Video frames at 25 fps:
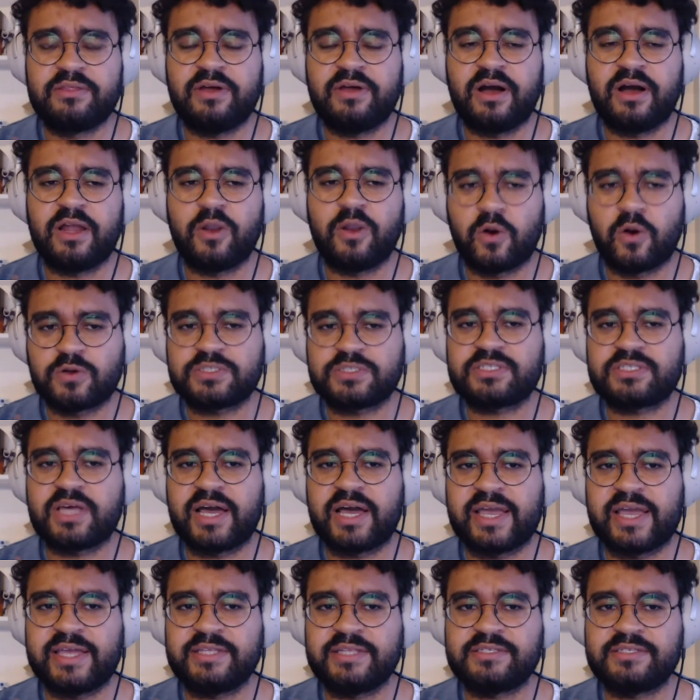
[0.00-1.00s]

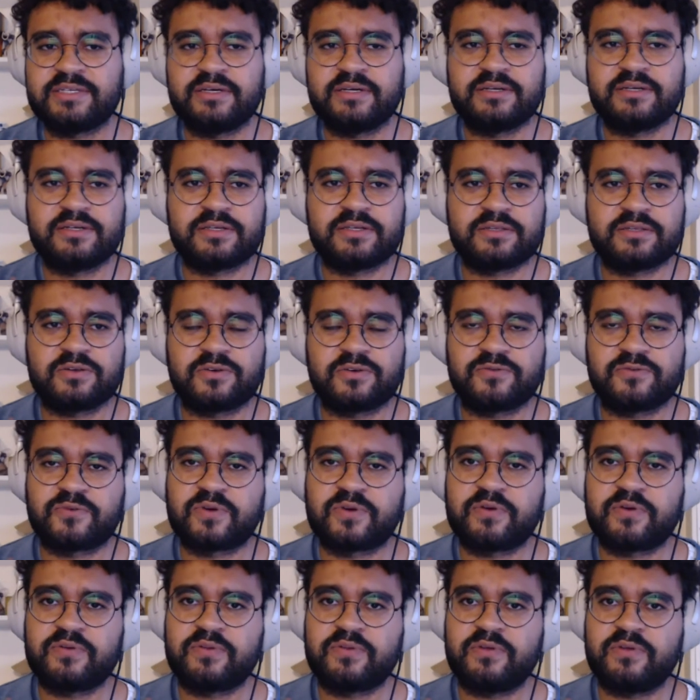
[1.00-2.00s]
alongside sort of
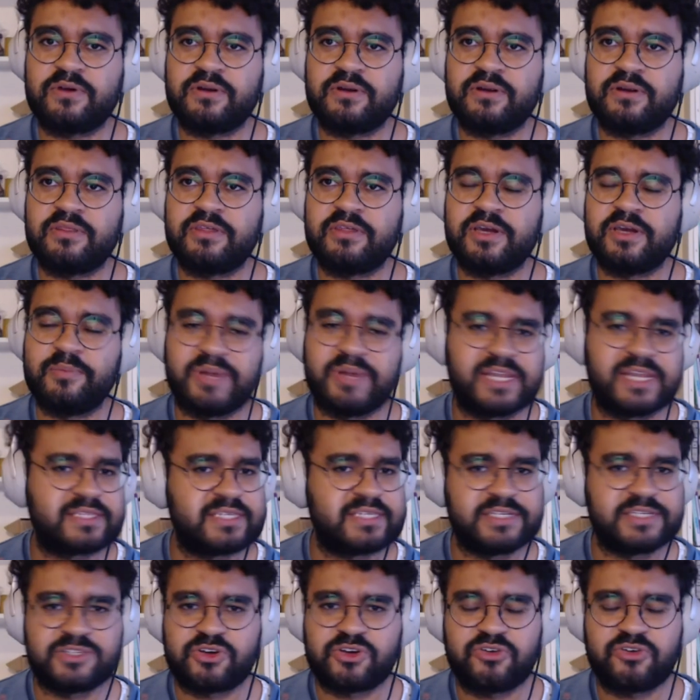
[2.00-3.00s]
the
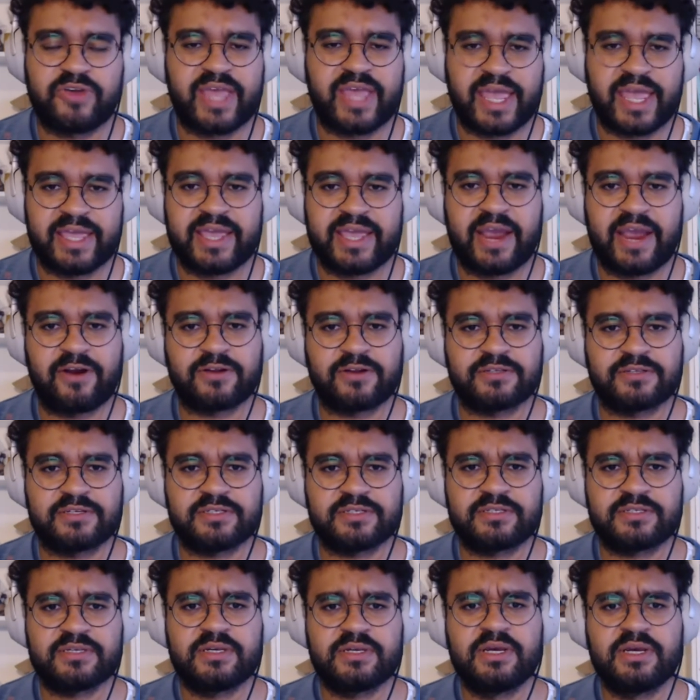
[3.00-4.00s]
ability to create
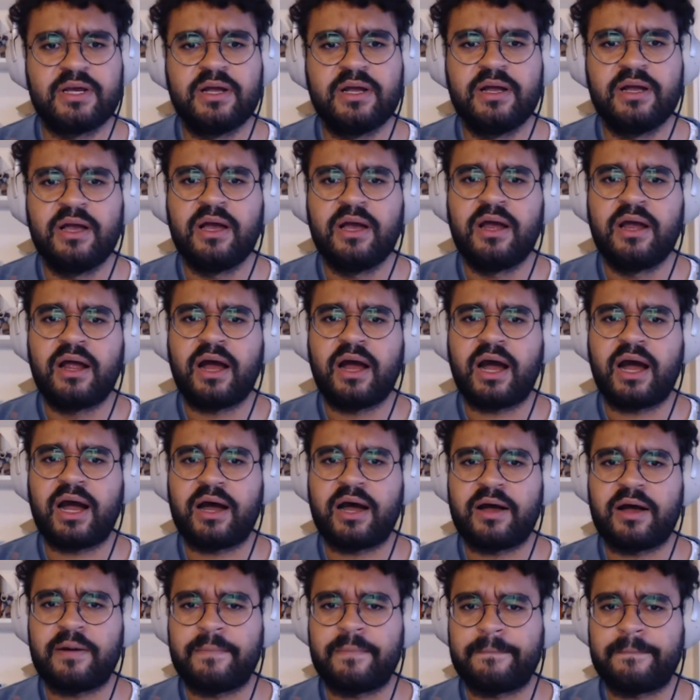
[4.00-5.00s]
characters.
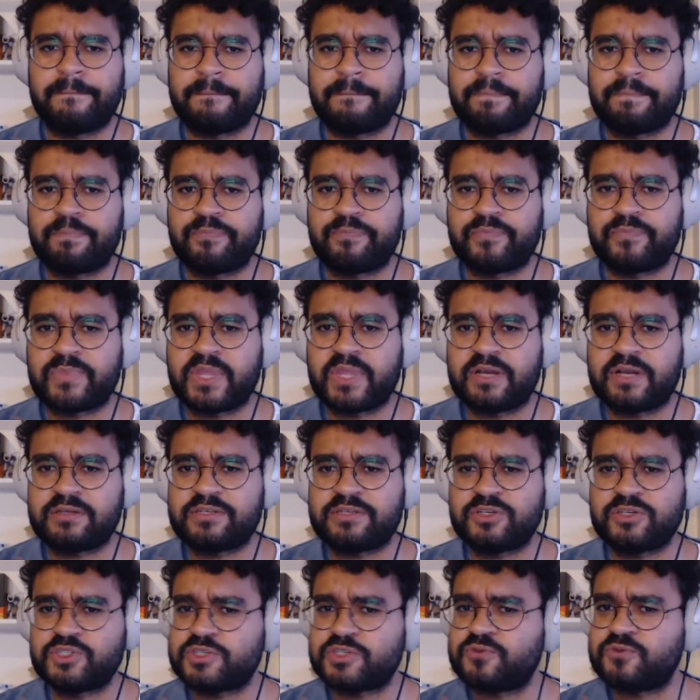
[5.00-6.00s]
Um,
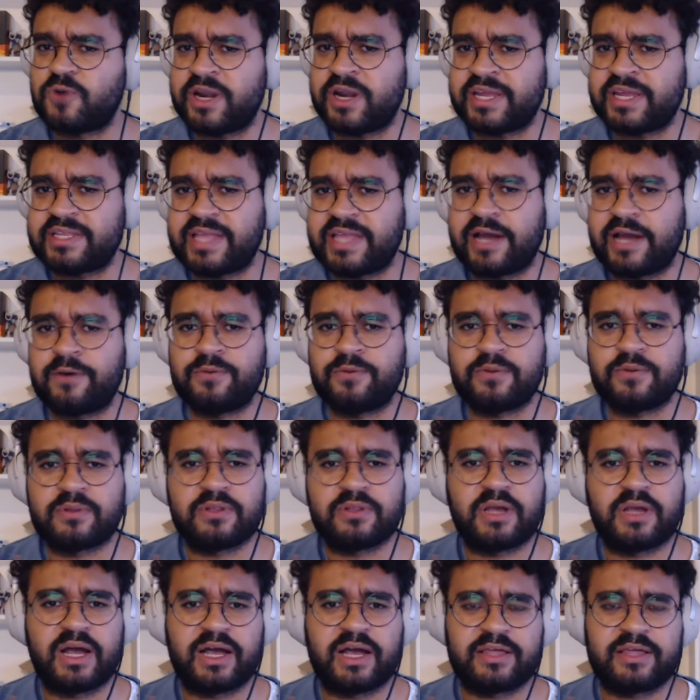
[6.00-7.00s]
so just running down
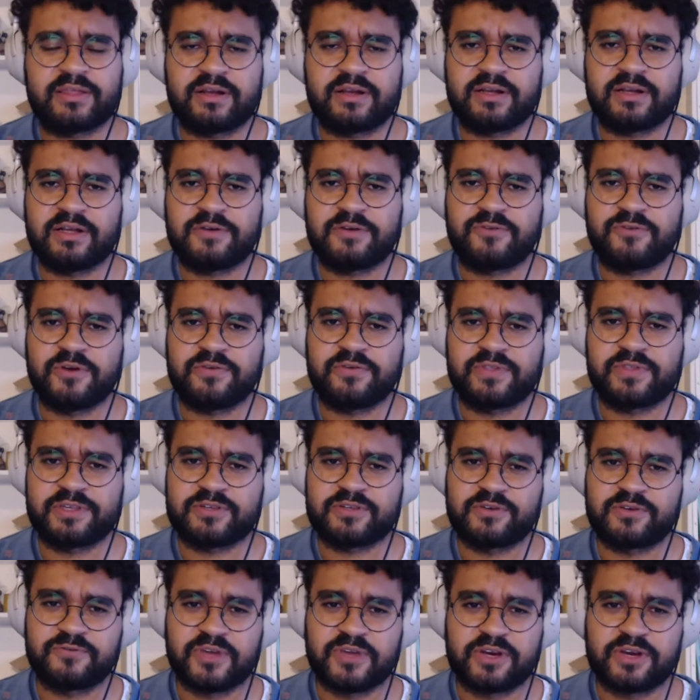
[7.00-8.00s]
uh, a few of these
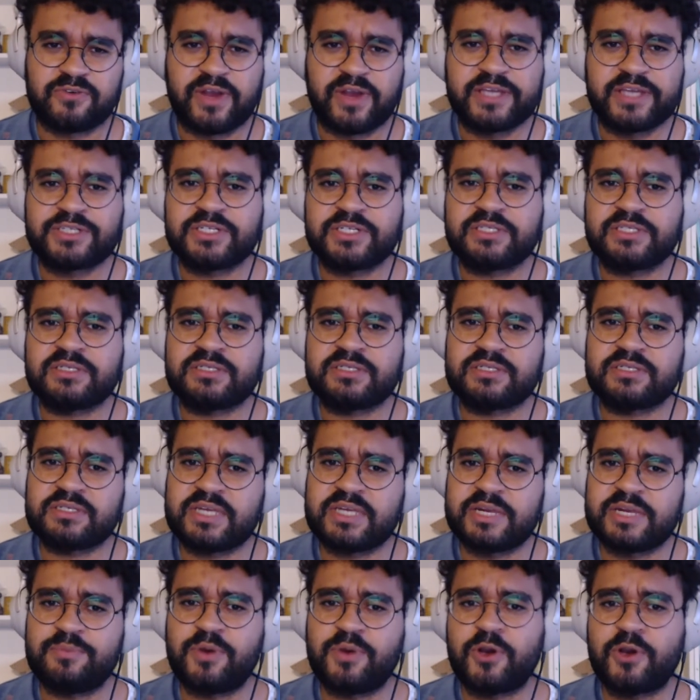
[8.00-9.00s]
configurations
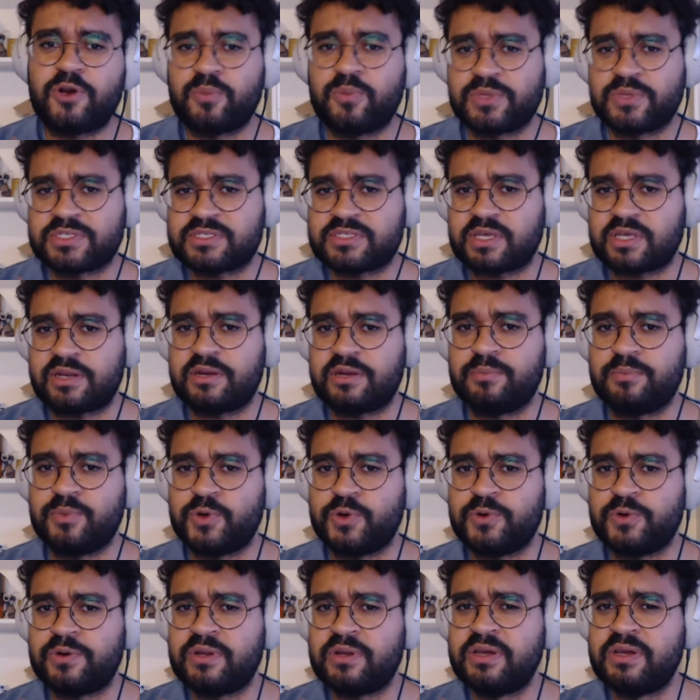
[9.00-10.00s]
in Pokemon Sun and
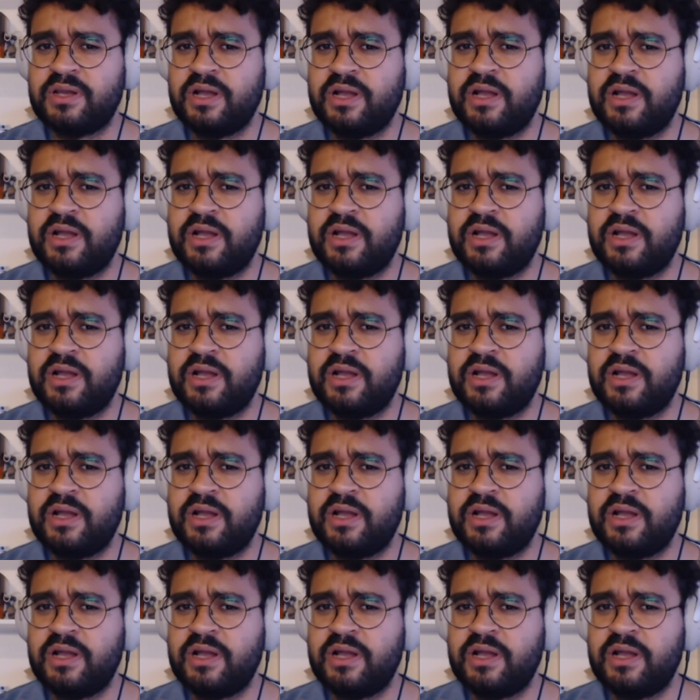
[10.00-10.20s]
Moon,